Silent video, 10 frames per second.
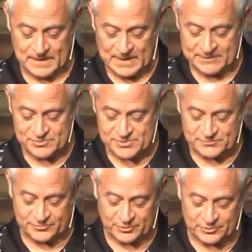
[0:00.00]
After some
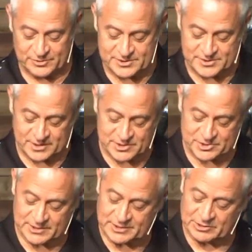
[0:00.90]
further
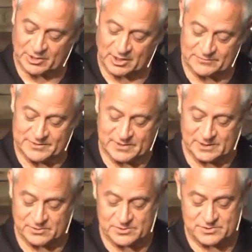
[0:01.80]
discussion and a lot of
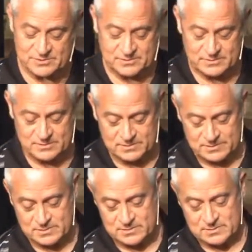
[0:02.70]
tears,
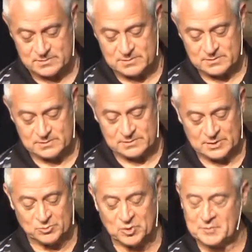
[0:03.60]

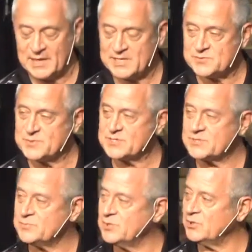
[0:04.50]
that woman asked
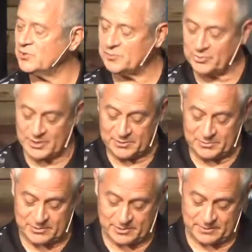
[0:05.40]
Mrs. Miller to pray with
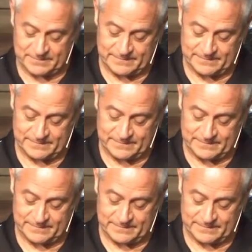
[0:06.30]
her.